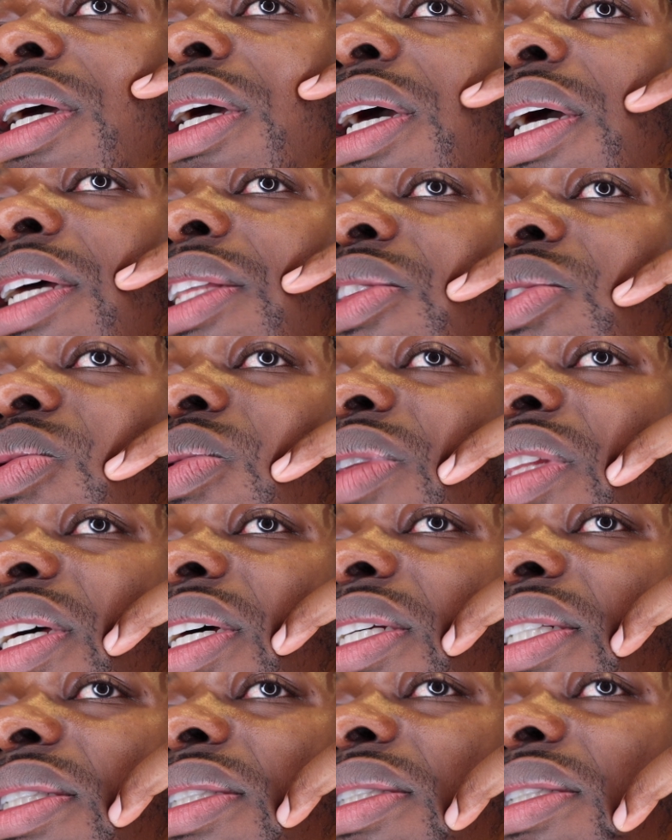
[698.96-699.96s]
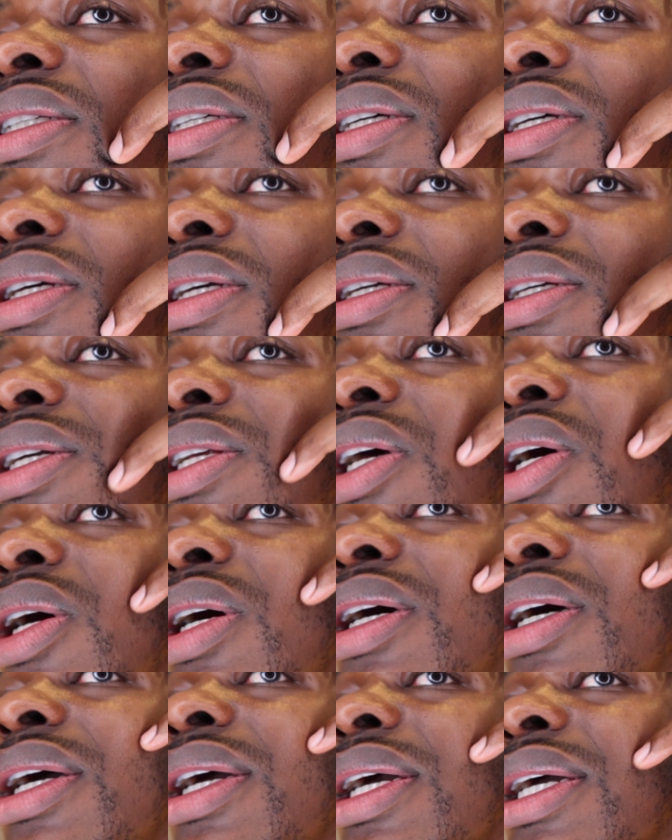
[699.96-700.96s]
and do this. You
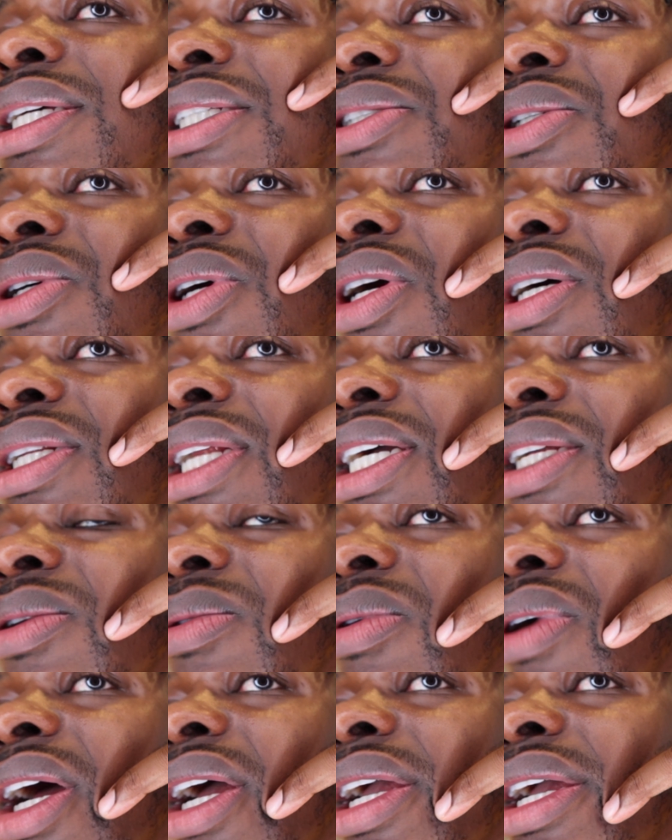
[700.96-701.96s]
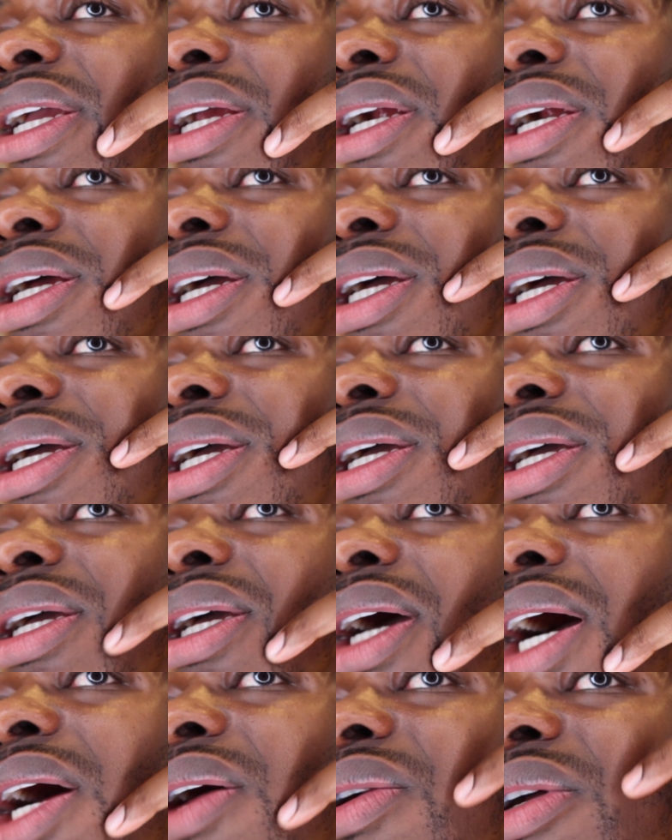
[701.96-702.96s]
know, it's gonna connect right here.
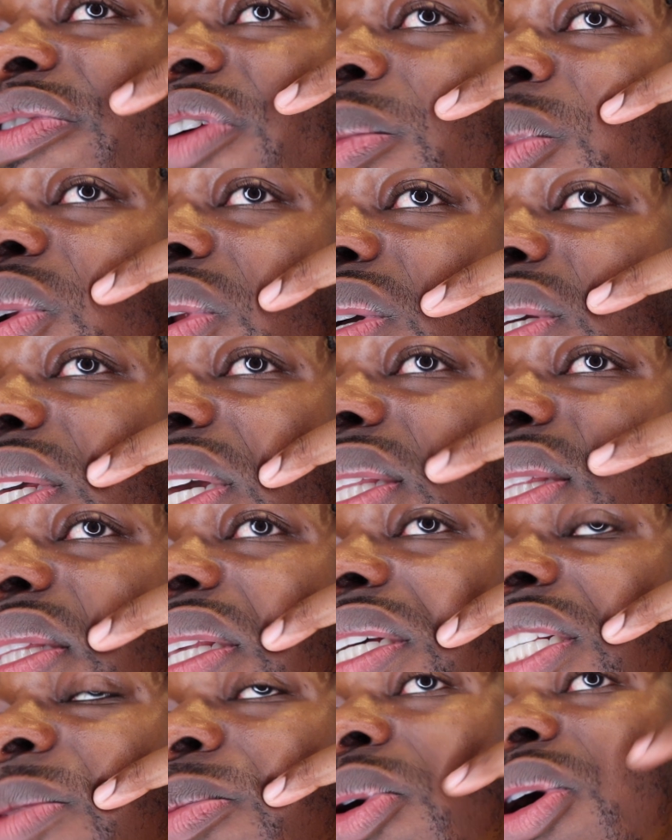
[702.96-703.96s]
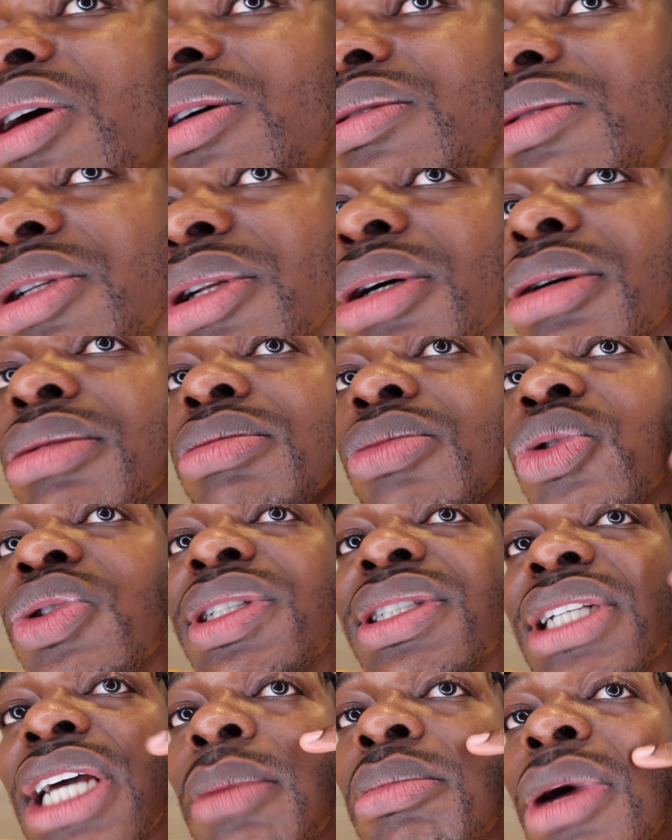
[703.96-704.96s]
I don't know if I'm gonna get this, but you know, we'll
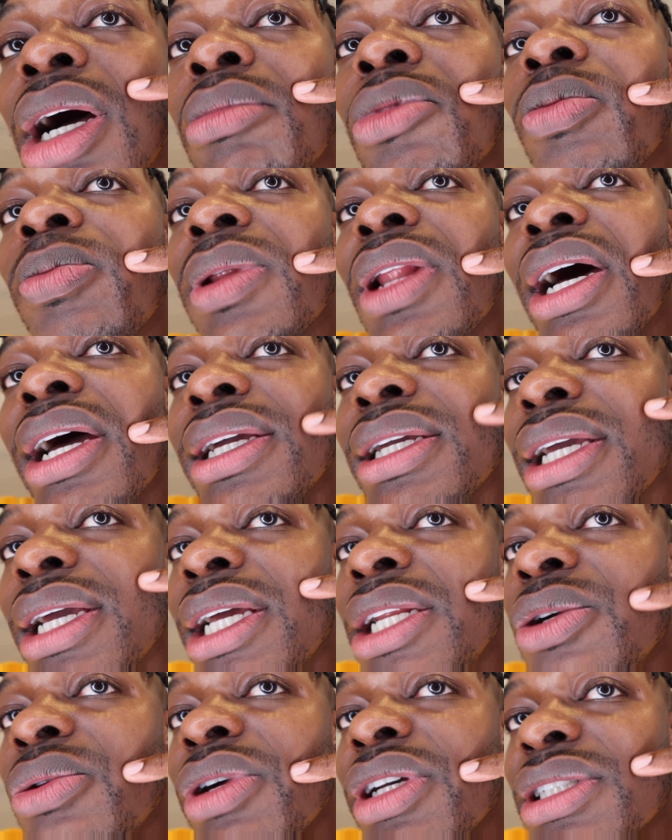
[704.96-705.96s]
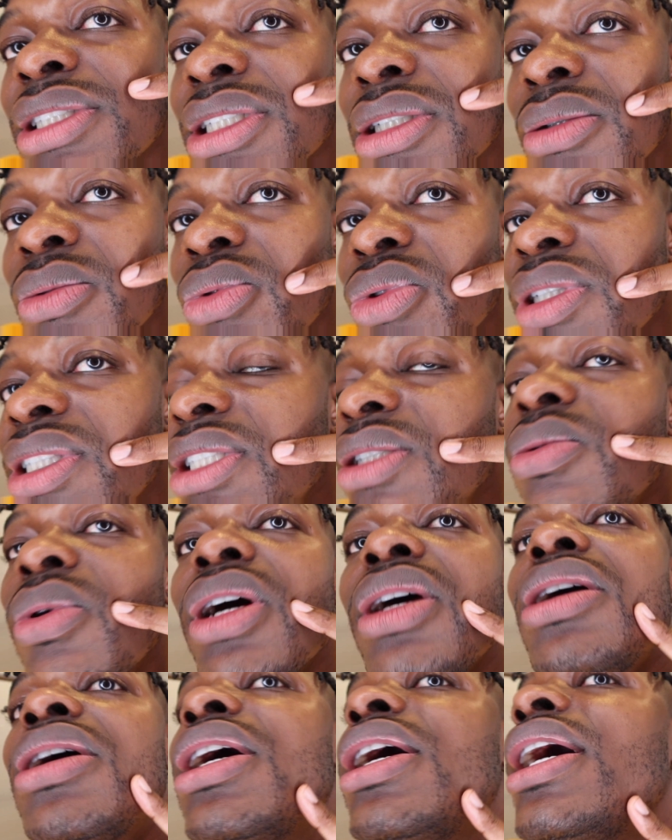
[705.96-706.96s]
see. I'm applying it anyways, and we'll see
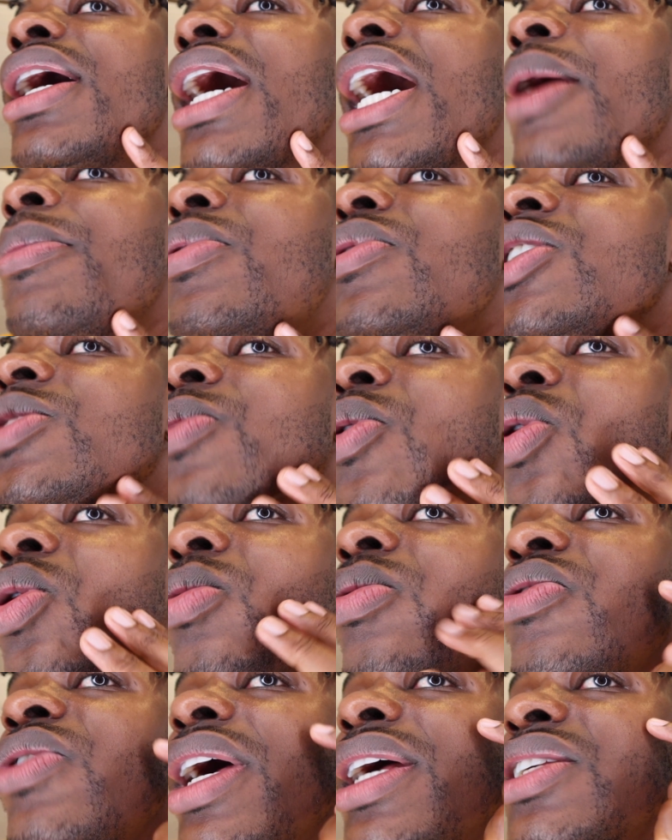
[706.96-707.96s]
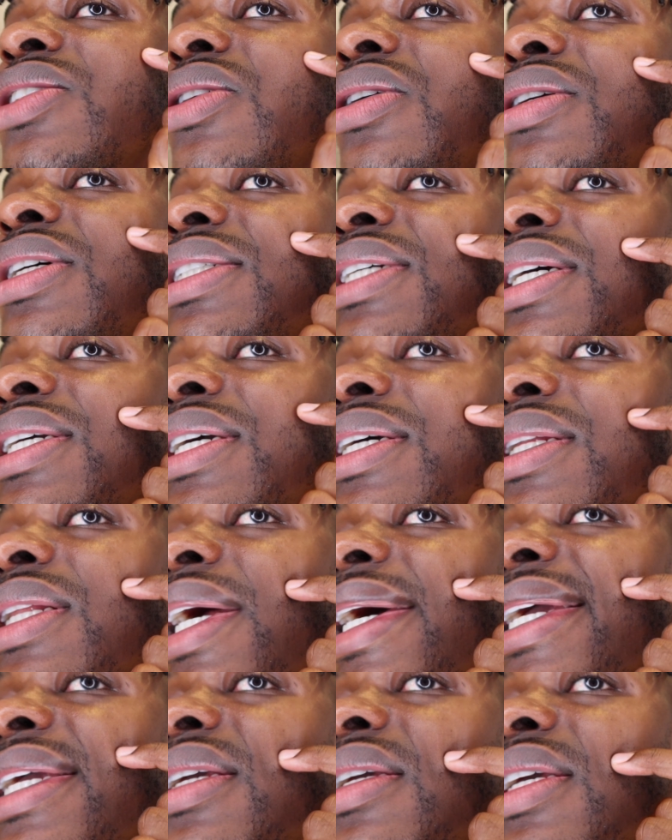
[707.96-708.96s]
what happens. But hopefully, as long as I can
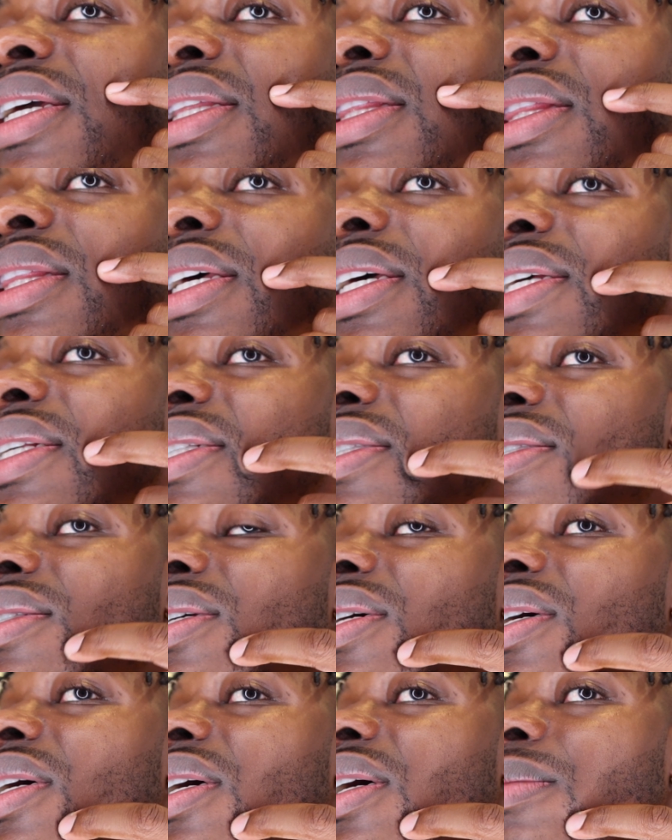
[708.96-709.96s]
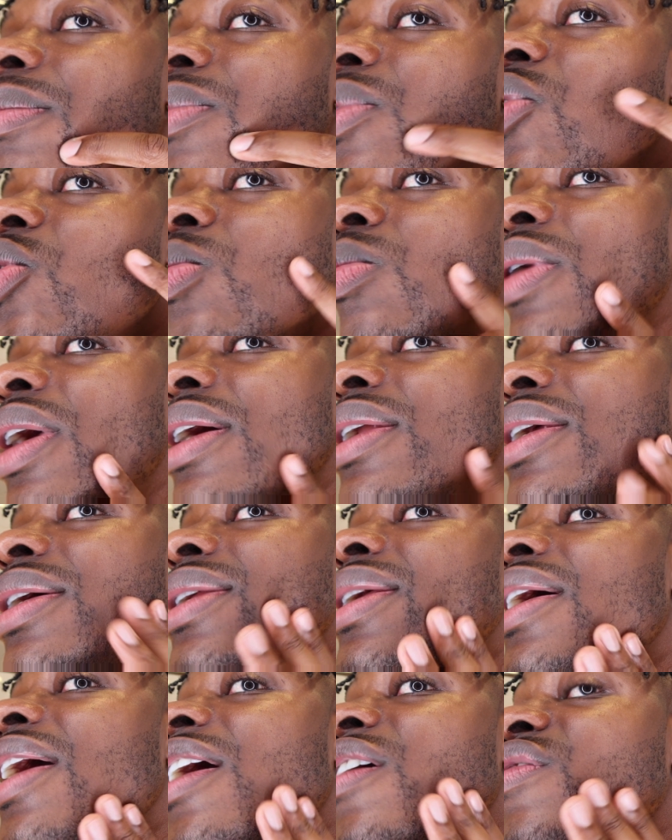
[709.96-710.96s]
like get this, boom, and then
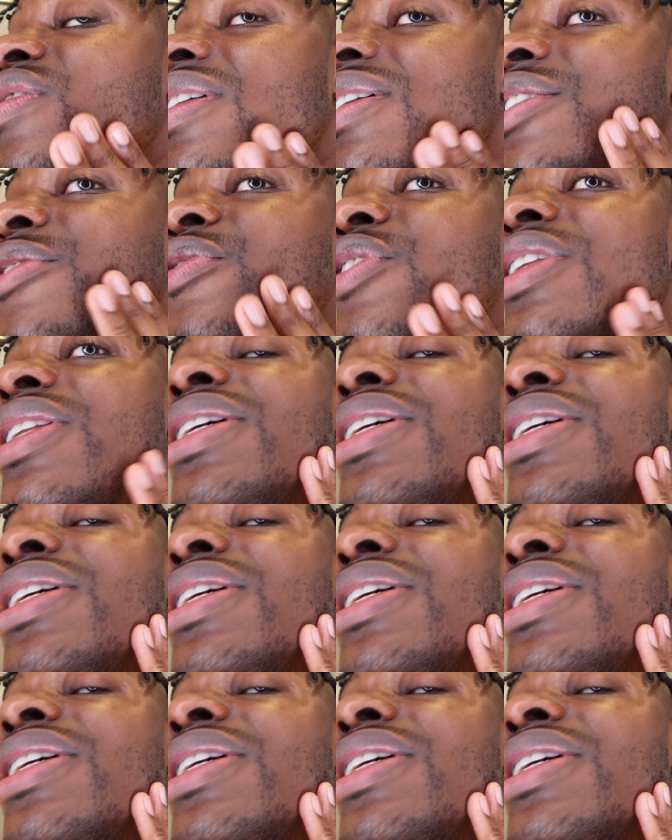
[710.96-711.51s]
have this fill